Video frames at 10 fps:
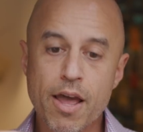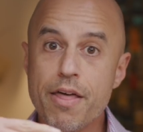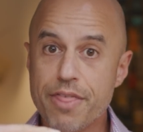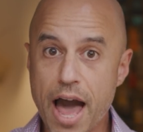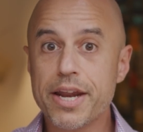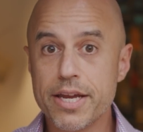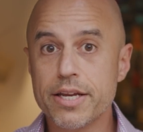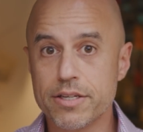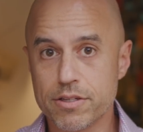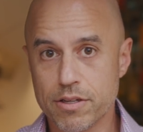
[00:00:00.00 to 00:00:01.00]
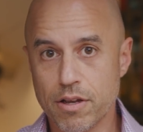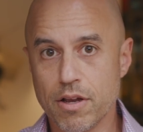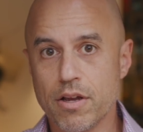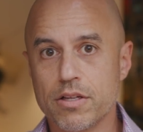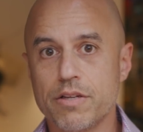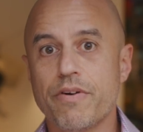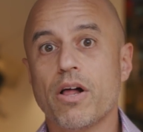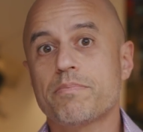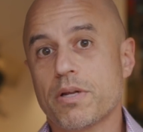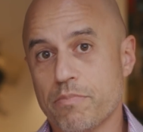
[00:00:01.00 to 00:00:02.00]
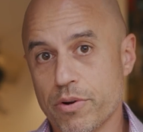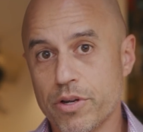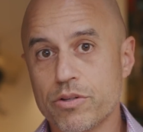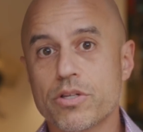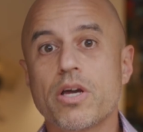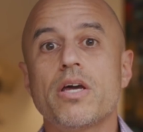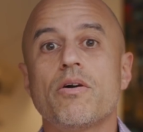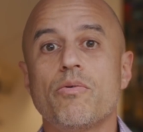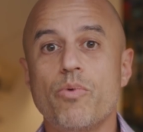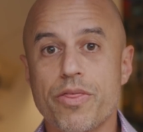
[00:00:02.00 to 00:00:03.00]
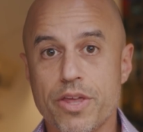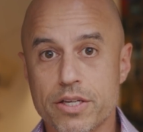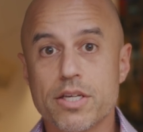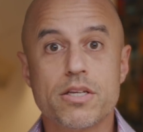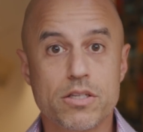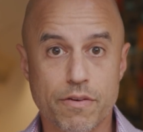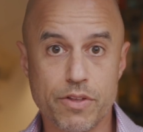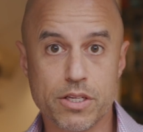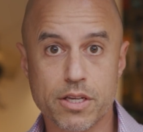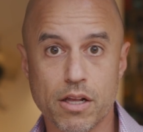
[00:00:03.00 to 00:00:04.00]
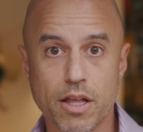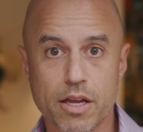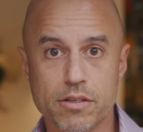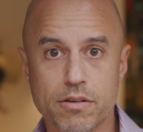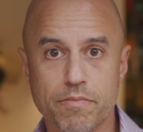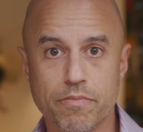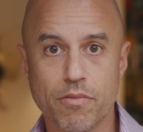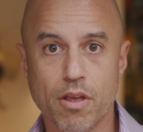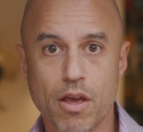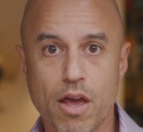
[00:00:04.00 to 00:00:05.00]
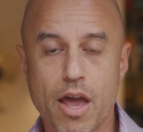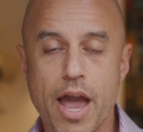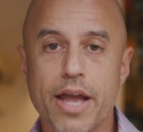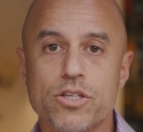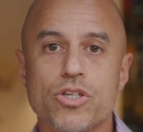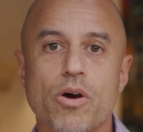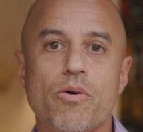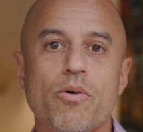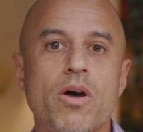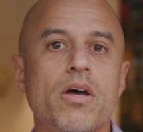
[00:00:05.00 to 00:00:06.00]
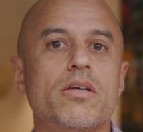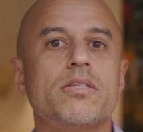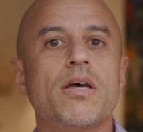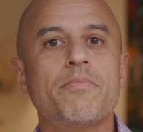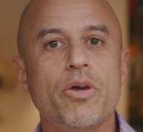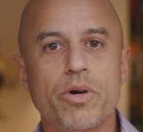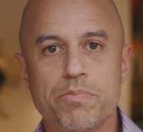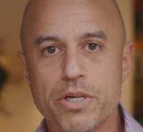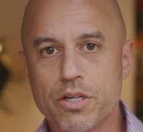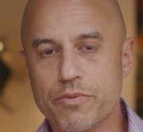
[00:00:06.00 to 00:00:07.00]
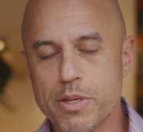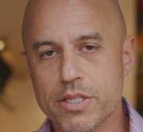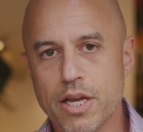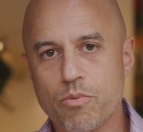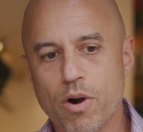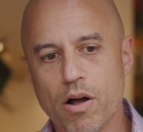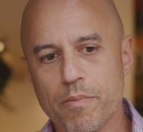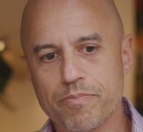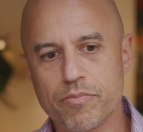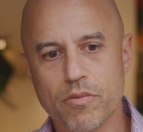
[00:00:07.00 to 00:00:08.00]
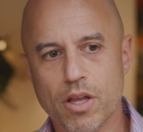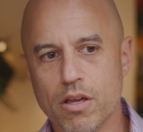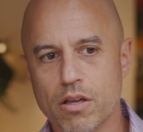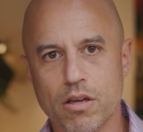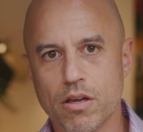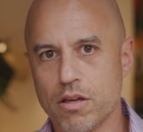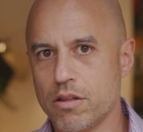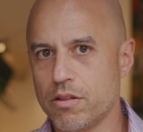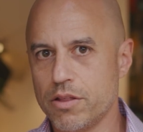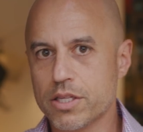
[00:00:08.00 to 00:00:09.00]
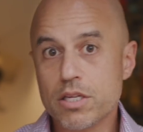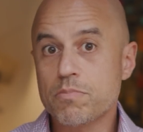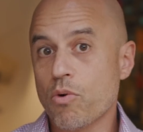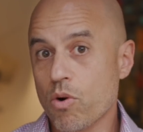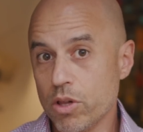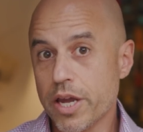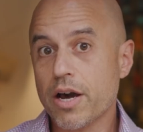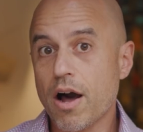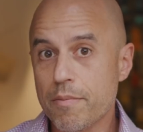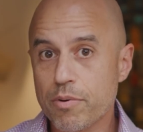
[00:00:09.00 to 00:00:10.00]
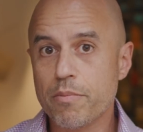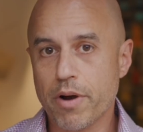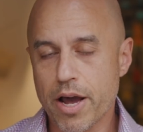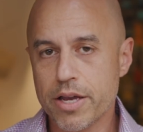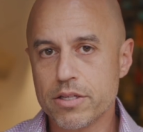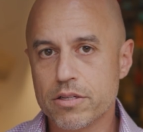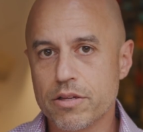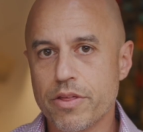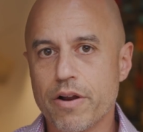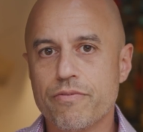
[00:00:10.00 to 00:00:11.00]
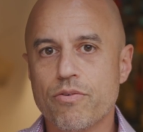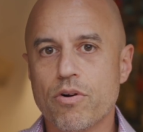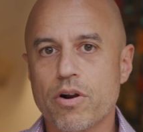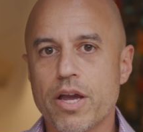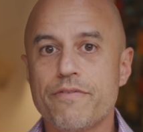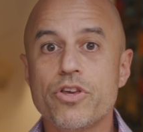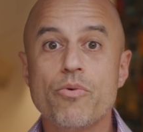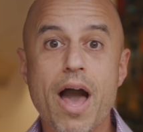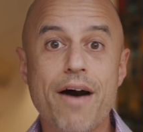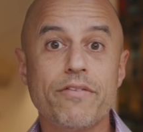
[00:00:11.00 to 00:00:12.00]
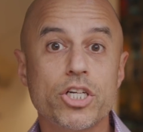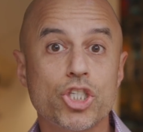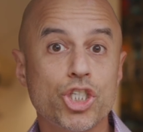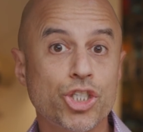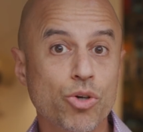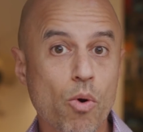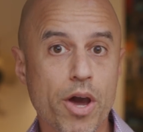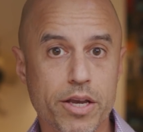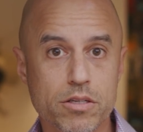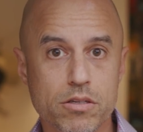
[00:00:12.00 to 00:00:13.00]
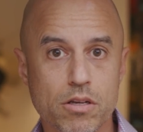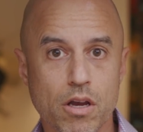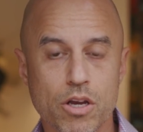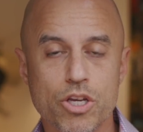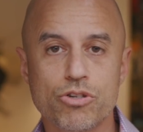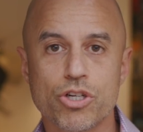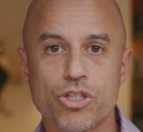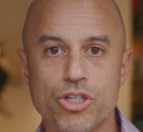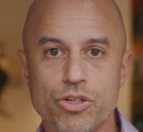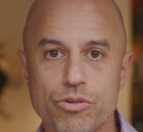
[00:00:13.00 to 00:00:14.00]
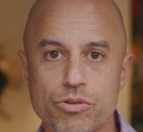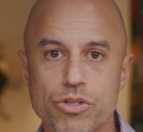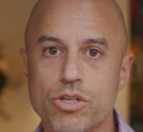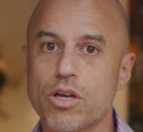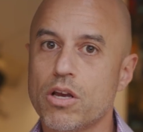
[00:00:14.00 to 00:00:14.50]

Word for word: that is developed and produced with the assistance of these cell lines. And so some US bishops have said, well, this is morally compromised. Therefore, if you have a choice, you should choose